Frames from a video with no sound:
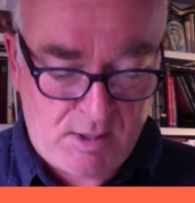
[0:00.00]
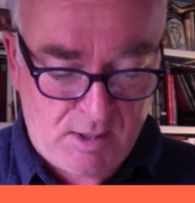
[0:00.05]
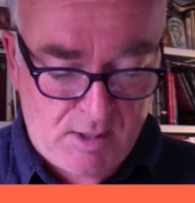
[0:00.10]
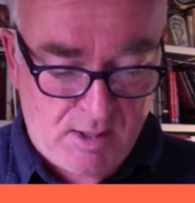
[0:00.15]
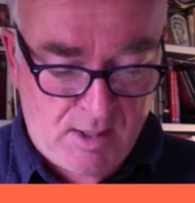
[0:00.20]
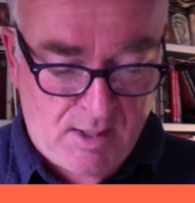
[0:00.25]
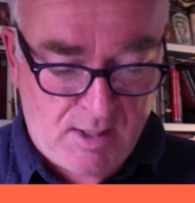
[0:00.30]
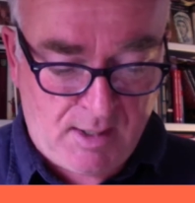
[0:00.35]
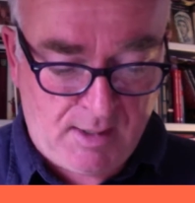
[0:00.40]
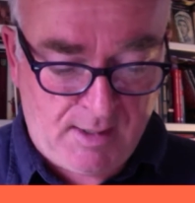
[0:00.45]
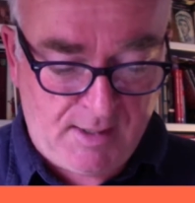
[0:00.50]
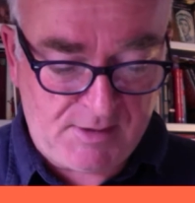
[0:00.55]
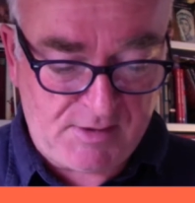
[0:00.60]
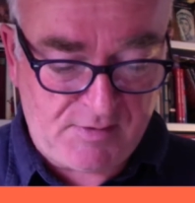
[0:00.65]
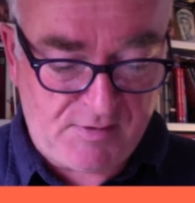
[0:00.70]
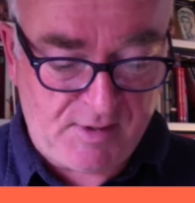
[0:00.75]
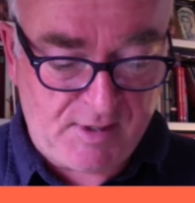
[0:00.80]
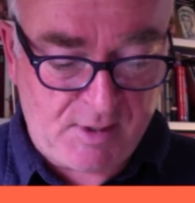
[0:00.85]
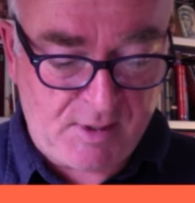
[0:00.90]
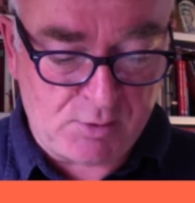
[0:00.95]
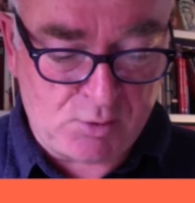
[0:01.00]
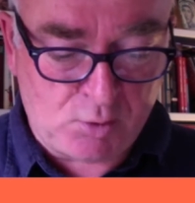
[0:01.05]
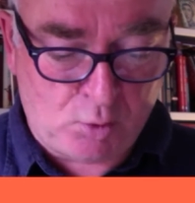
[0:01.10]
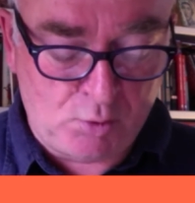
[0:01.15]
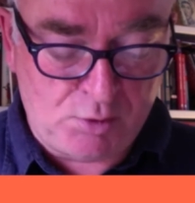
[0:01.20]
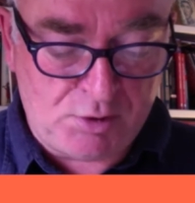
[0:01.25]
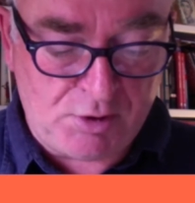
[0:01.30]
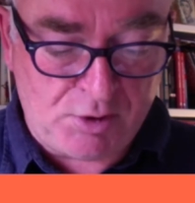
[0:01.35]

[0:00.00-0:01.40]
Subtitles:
I like to think I was haunted or